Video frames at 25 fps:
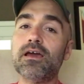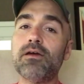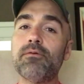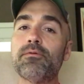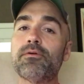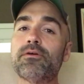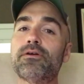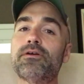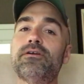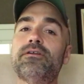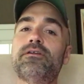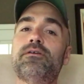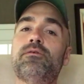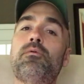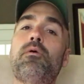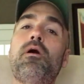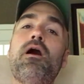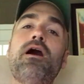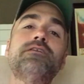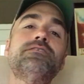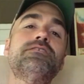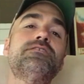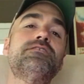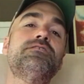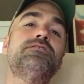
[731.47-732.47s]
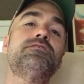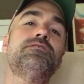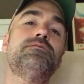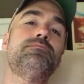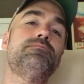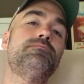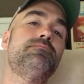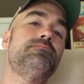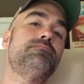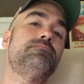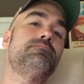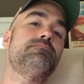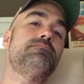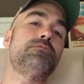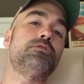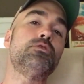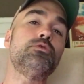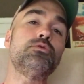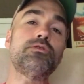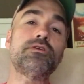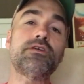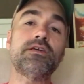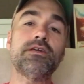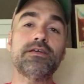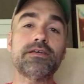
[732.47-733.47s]
We're going to watch some
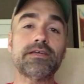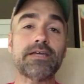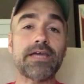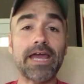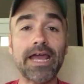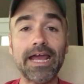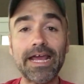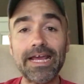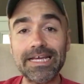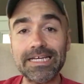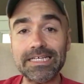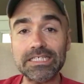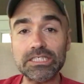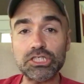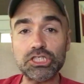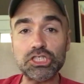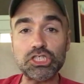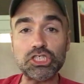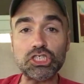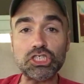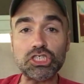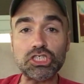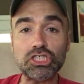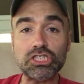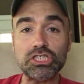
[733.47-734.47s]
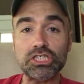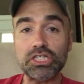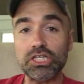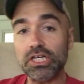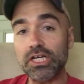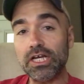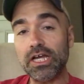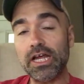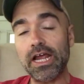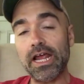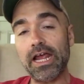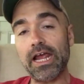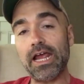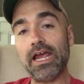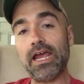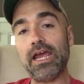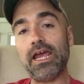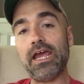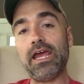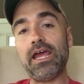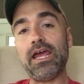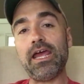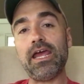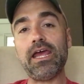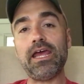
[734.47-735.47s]
Luke Cage,
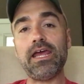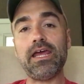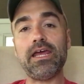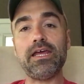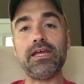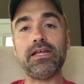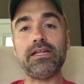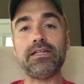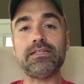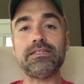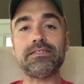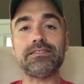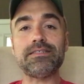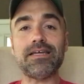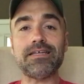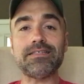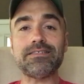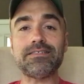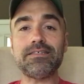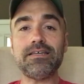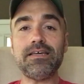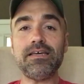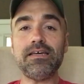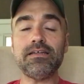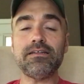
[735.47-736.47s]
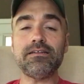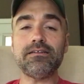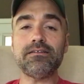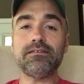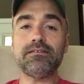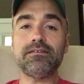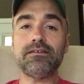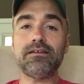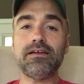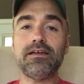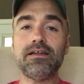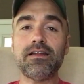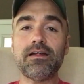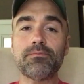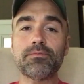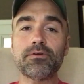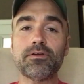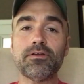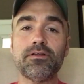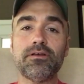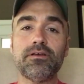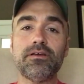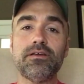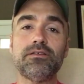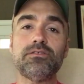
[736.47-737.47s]
and that's it. And I'm
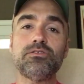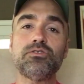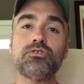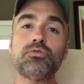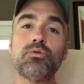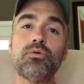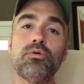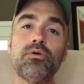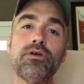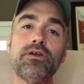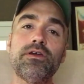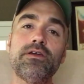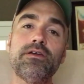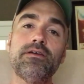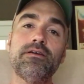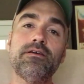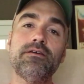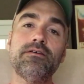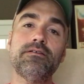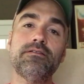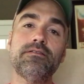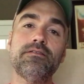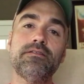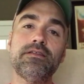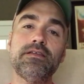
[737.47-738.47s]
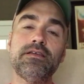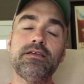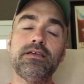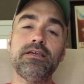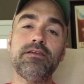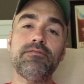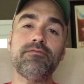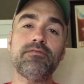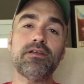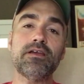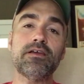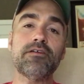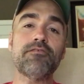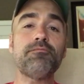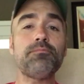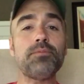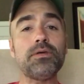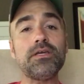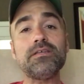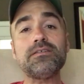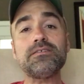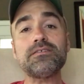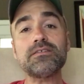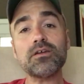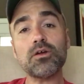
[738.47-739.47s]
going to enjoy the evening of
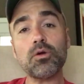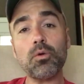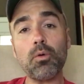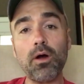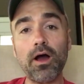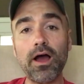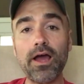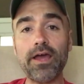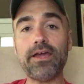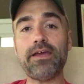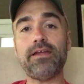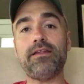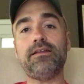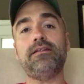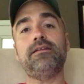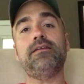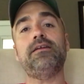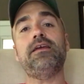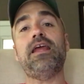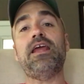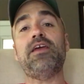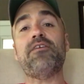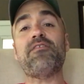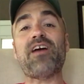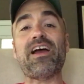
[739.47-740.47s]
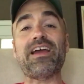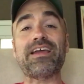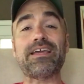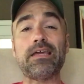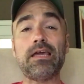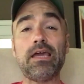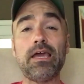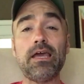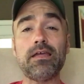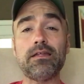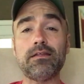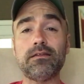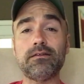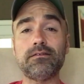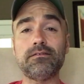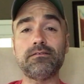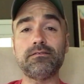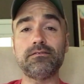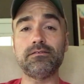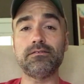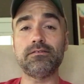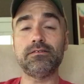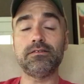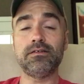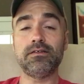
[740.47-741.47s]
peace and quiet if I can.
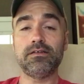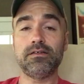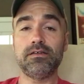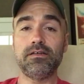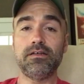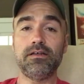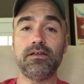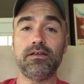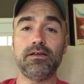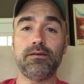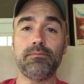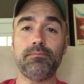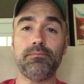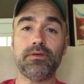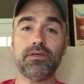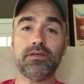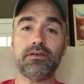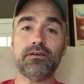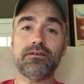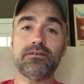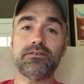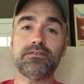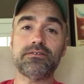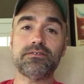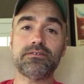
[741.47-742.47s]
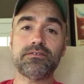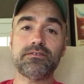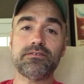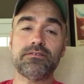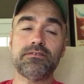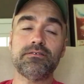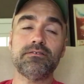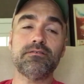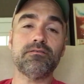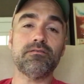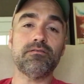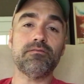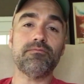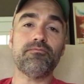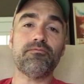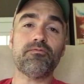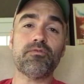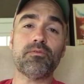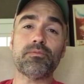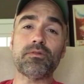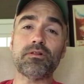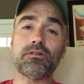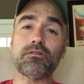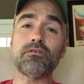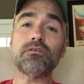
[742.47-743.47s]
Because
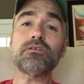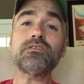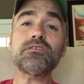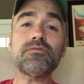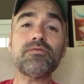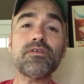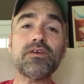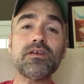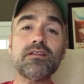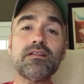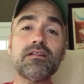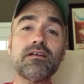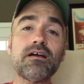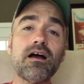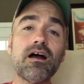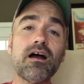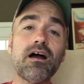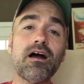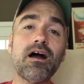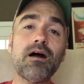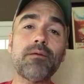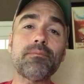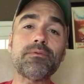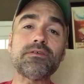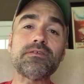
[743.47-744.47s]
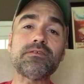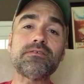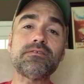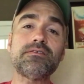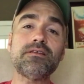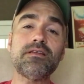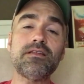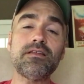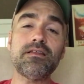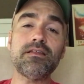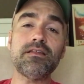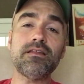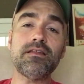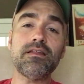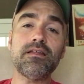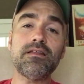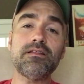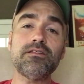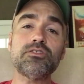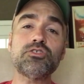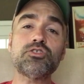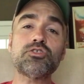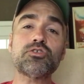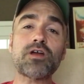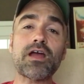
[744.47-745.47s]
from the looks of it, I'll be sitting
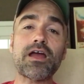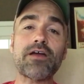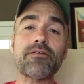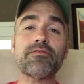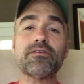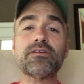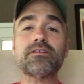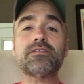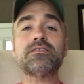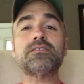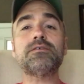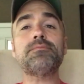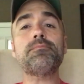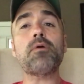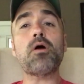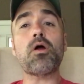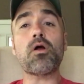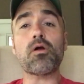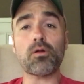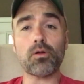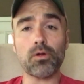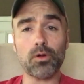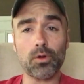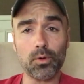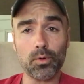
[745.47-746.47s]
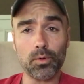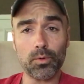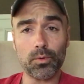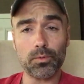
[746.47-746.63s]
in traffic tomorrow.